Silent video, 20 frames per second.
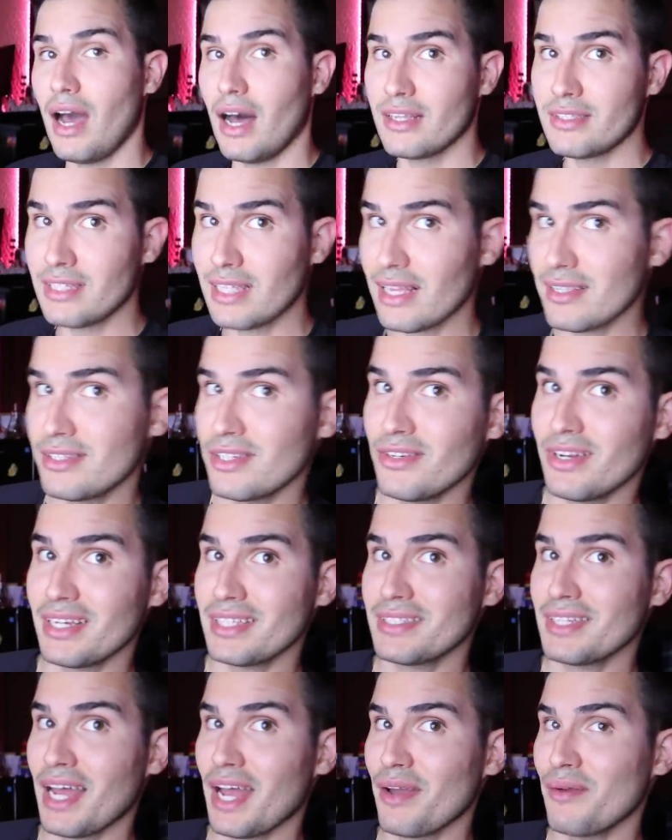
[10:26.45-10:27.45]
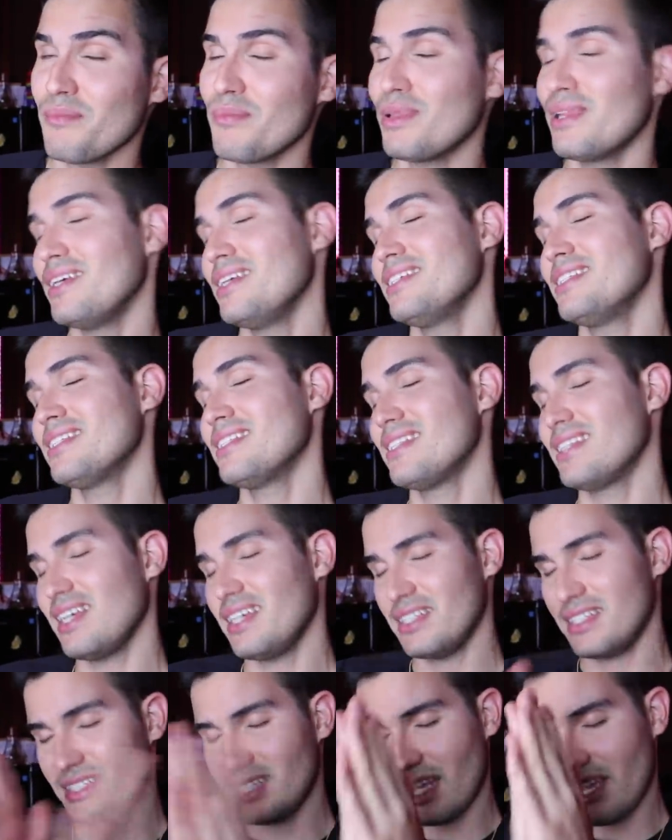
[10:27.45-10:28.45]
Until I see you next time, please
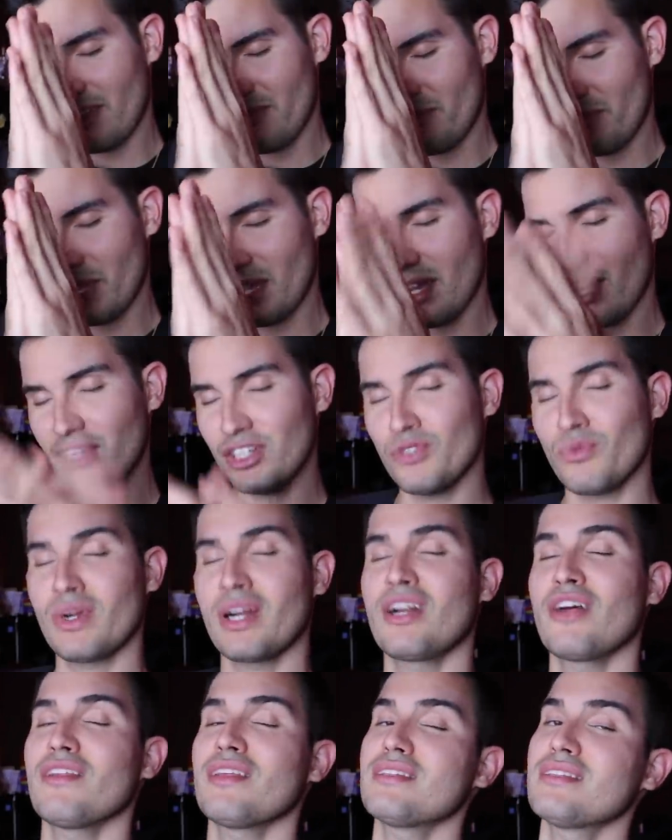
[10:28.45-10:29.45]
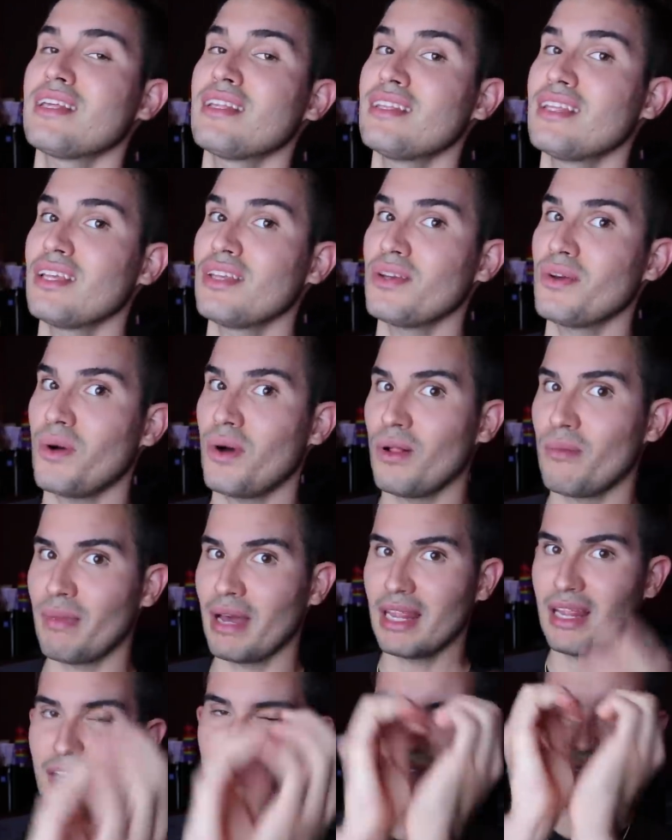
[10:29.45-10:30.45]
stay safe, be kind to one another, sending you all
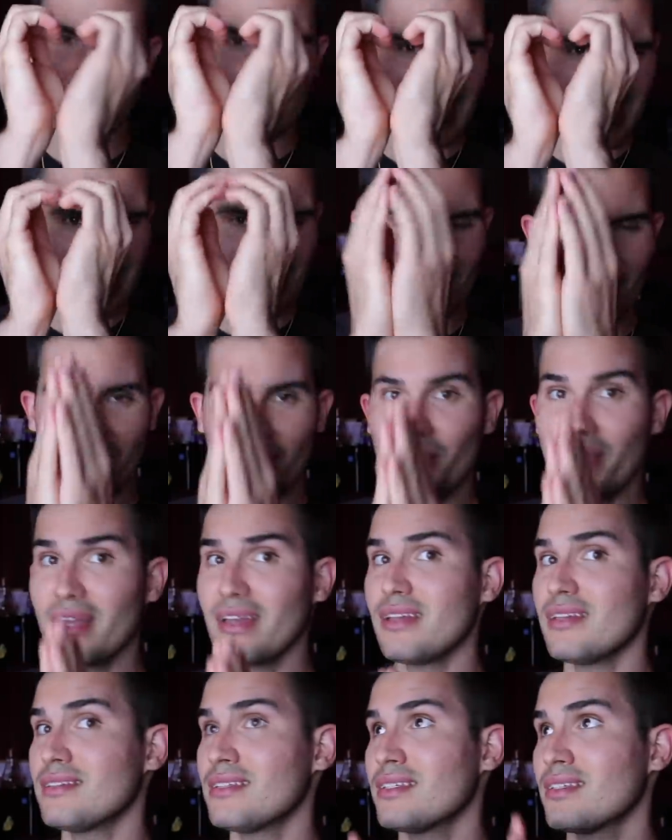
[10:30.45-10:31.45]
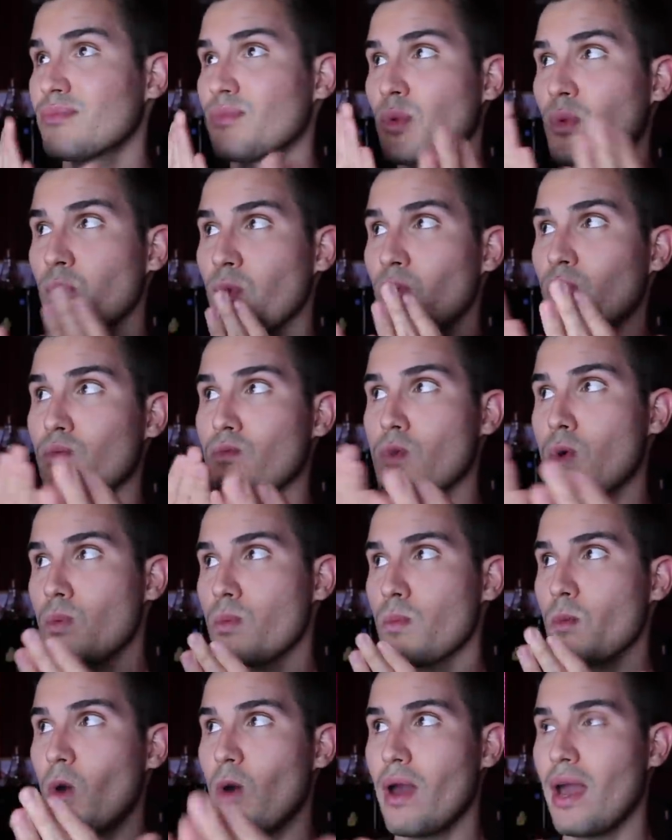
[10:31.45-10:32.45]
my love, all my kisses,
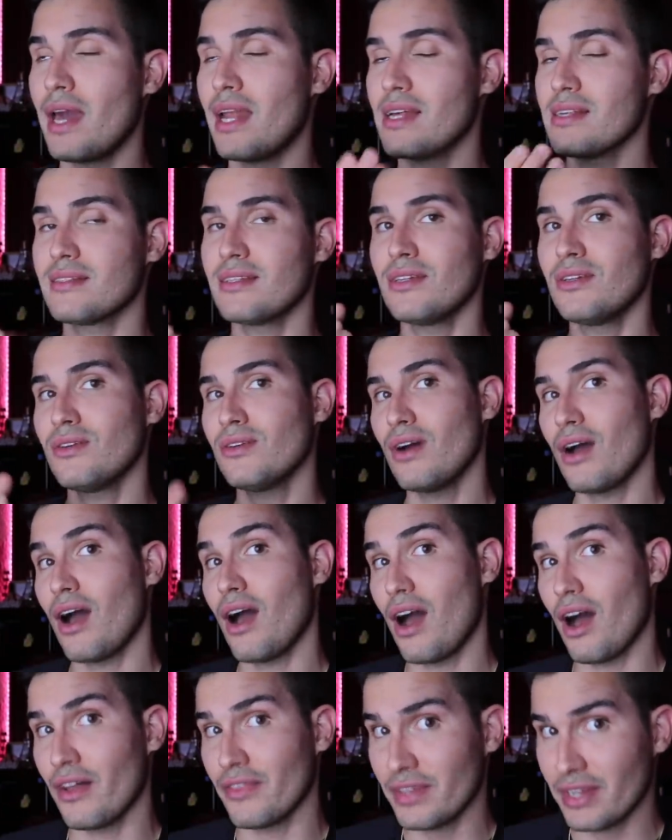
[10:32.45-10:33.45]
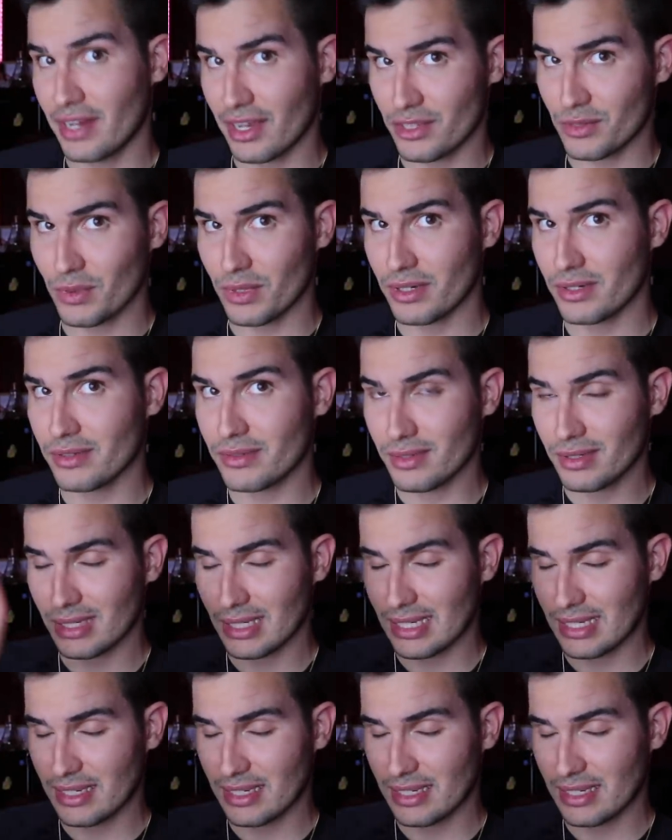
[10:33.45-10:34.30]
and I'll see you on the next one.